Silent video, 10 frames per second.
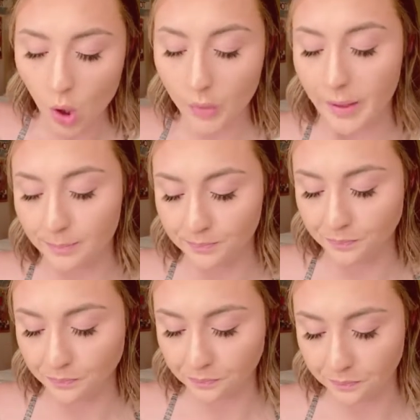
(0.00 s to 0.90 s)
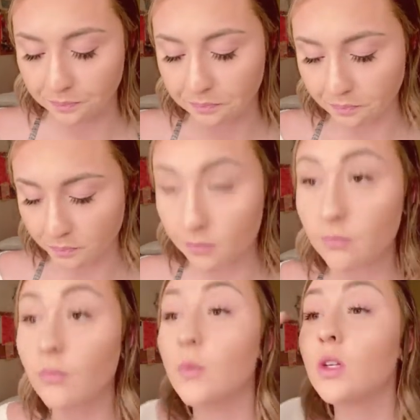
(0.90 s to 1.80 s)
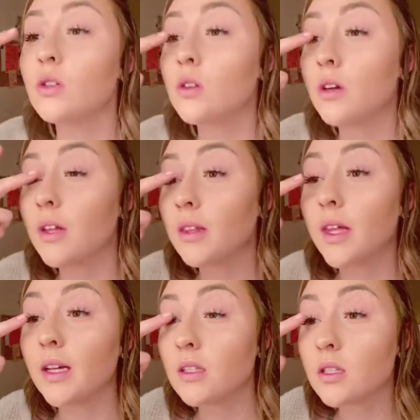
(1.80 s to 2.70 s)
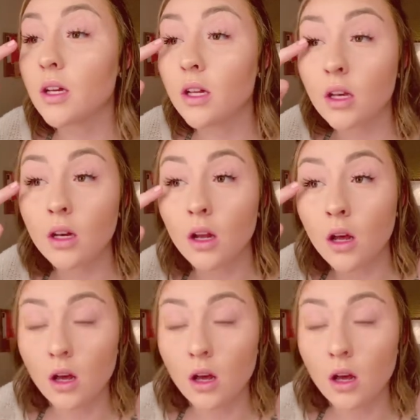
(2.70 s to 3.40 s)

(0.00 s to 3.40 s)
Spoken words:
Okay. So now that that's done,